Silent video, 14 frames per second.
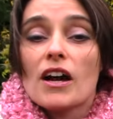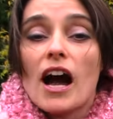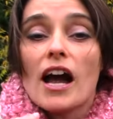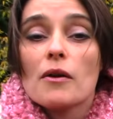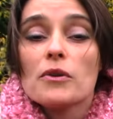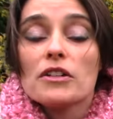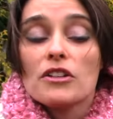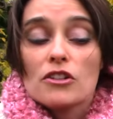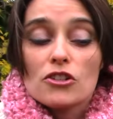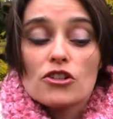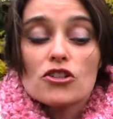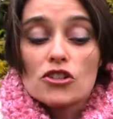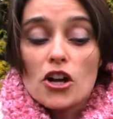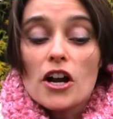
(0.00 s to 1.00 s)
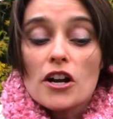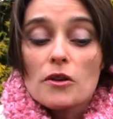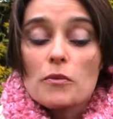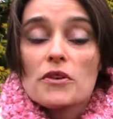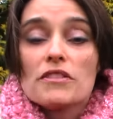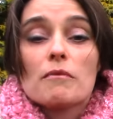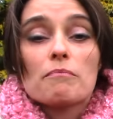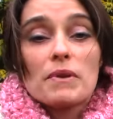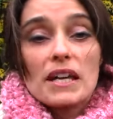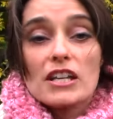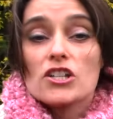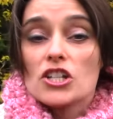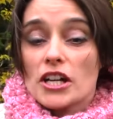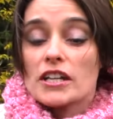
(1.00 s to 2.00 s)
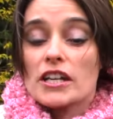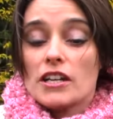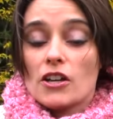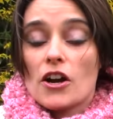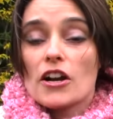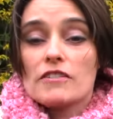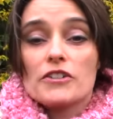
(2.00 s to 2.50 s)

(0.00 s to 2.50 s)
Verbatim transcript: I would start with a big, chunky yarn.